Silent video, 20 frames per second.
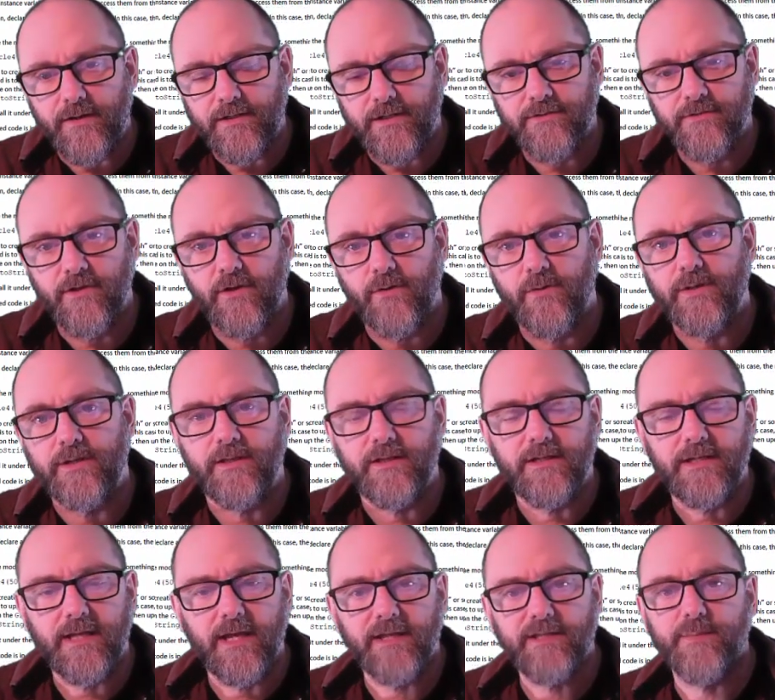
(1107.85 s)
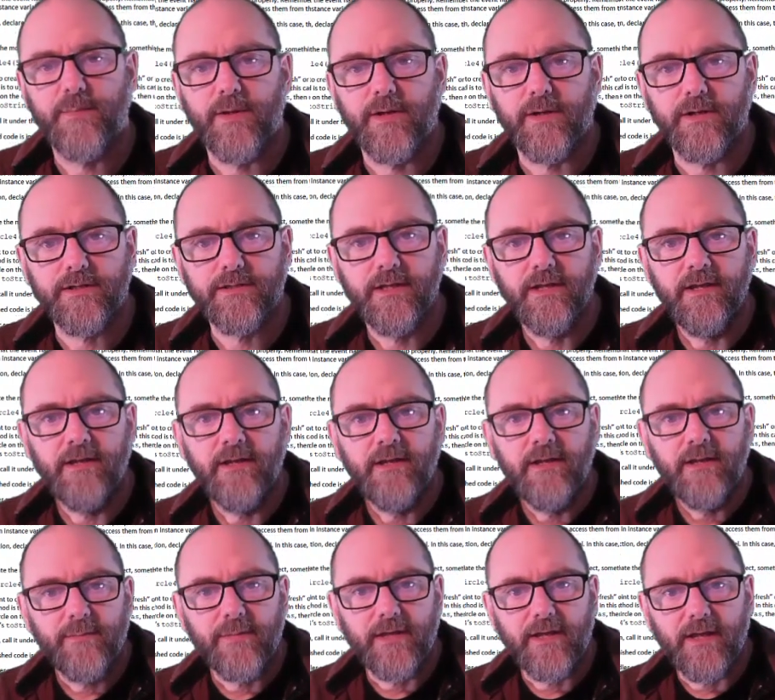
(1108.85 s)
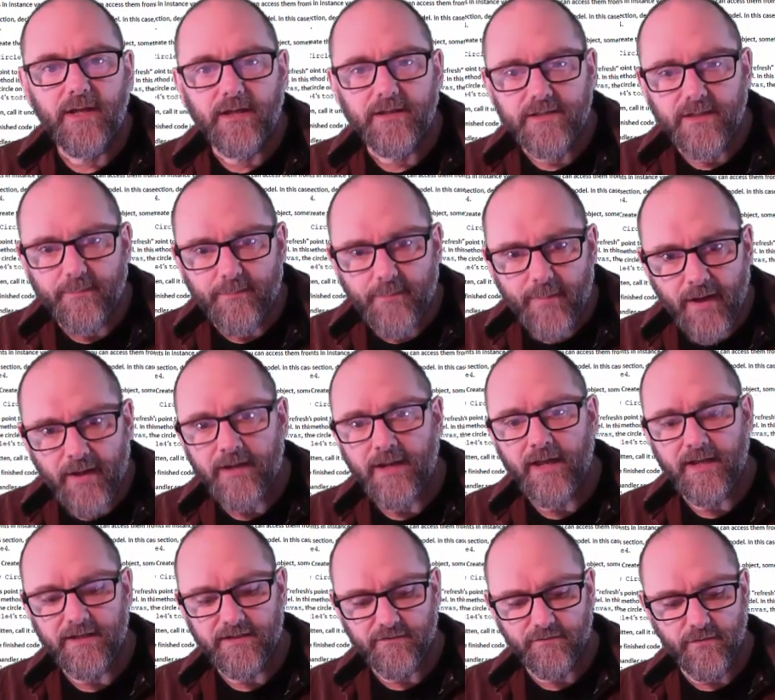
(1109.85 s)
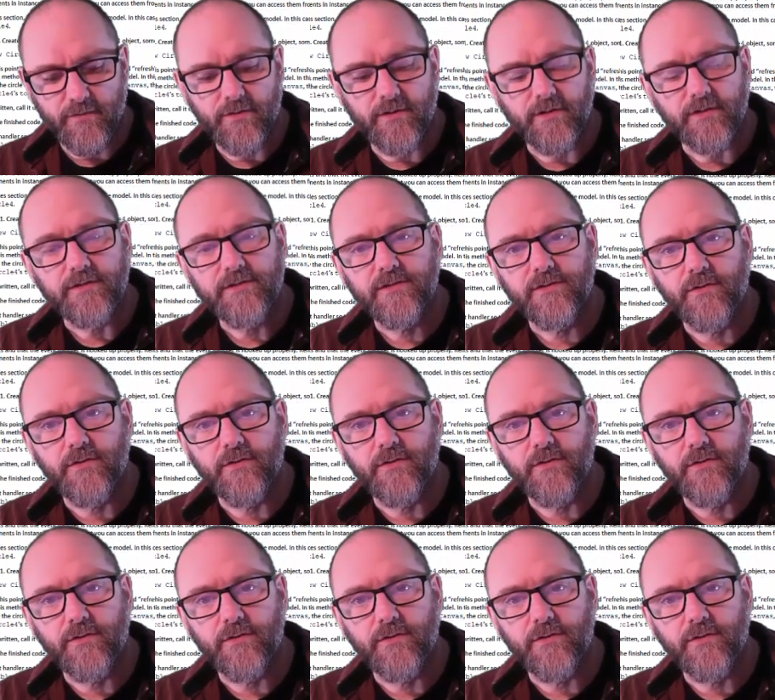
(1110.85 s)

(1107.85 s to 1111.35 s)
it doesn't go into the text box because the button has focus.